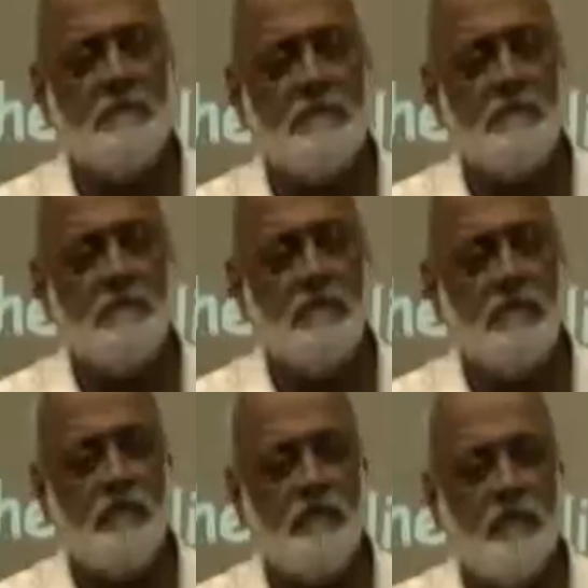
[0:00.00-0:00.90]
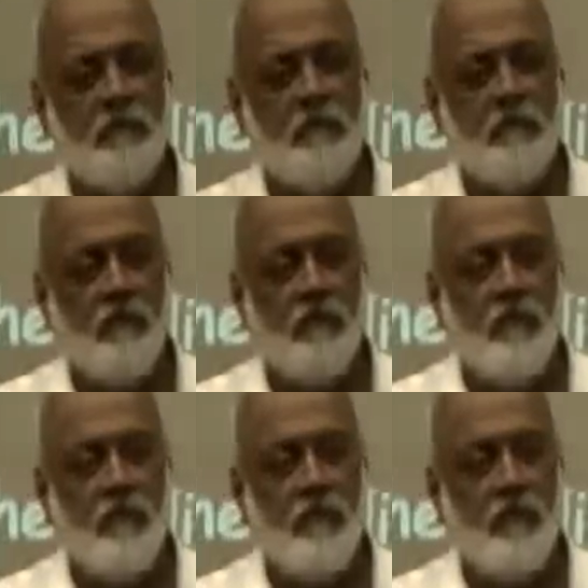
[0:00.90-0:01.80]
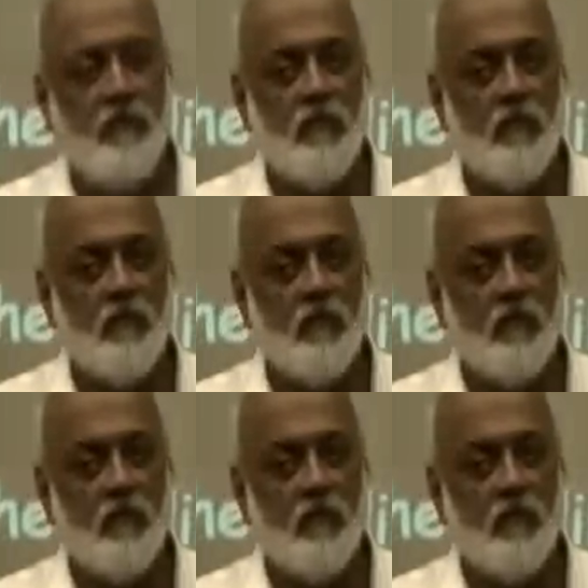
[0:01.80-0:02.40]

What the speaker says: No one is speaking in this clip.